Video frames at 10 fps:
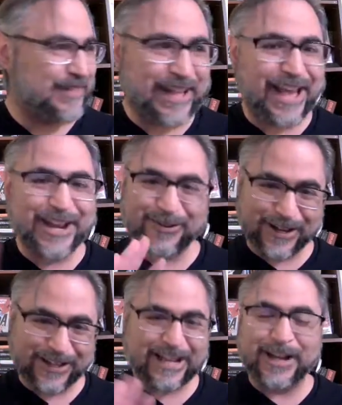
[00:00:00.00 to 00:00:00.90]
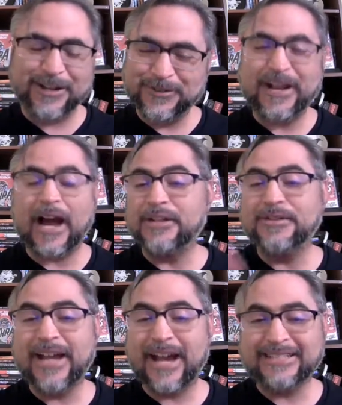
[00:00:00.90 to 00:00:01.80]
do
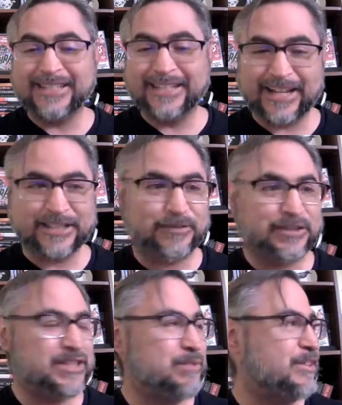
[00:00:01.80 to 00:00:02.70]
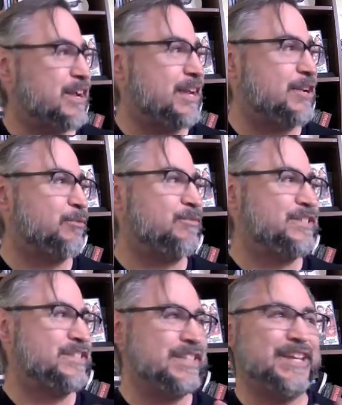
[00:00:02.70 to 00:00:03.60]
not see it as a foreseeable thing. I don't
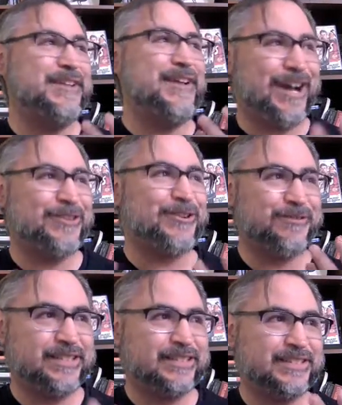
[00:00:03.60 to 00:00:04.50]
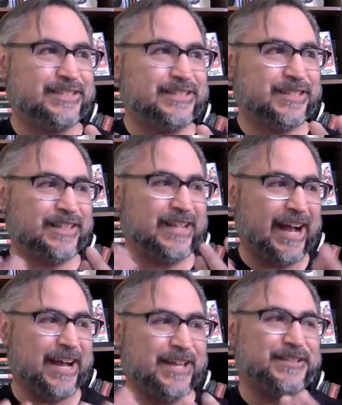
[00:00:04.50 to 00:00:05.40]
see either of these
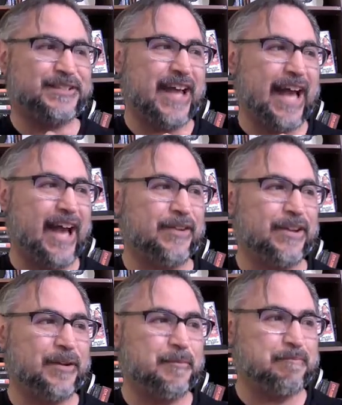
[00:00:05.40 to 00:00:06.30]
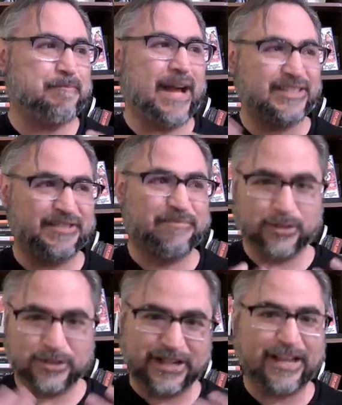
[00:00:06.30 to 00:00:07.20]
guys having massive
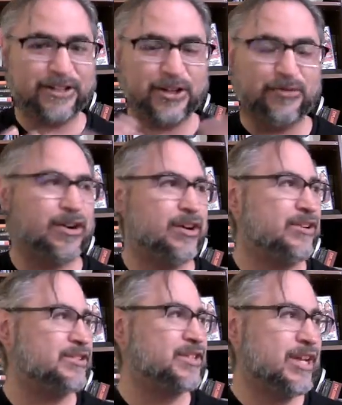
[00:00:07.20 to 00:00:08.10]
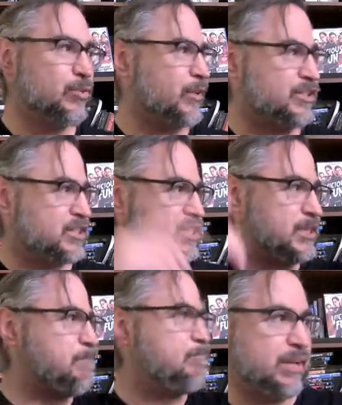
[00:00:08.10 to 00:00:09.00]
personality overhauls where they're just
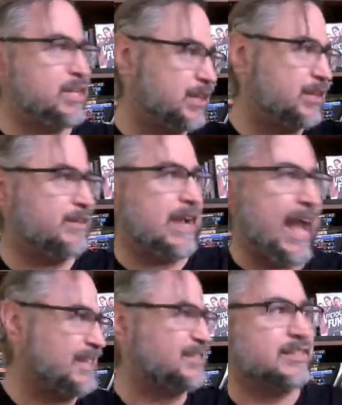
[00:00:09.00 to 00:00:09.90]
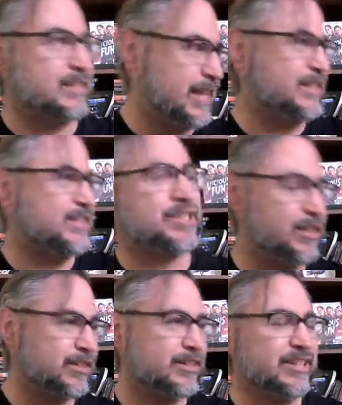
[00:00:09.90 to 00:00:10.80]
spitting acid at each
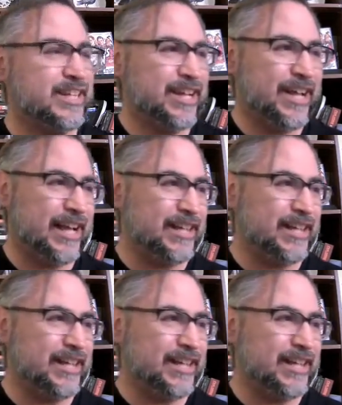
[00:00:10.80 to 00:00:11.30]
other as